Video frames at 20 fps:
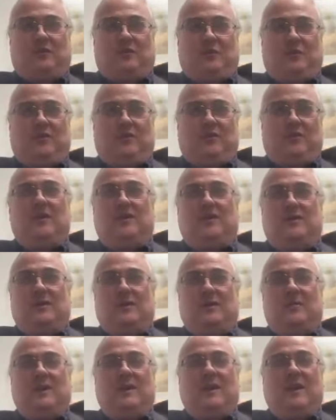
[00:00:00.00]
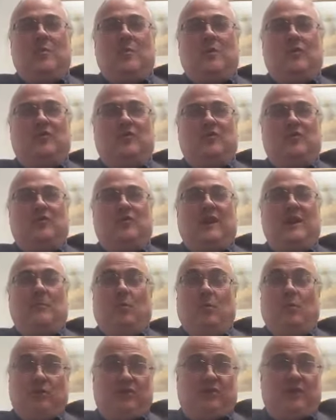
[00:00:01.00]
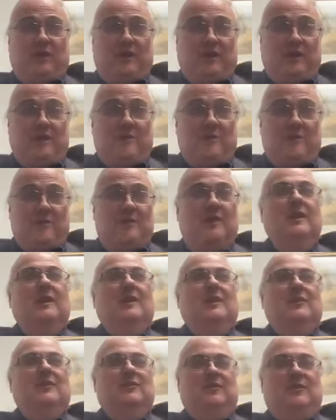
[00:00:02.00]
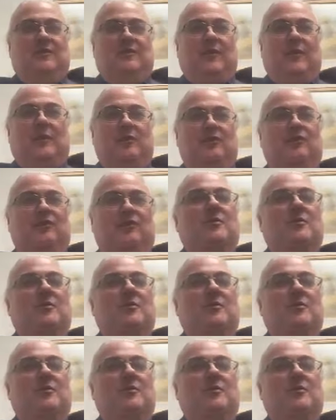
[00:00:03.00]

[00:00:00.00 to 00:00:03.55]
too thin. I mean, I wish I had more time to devote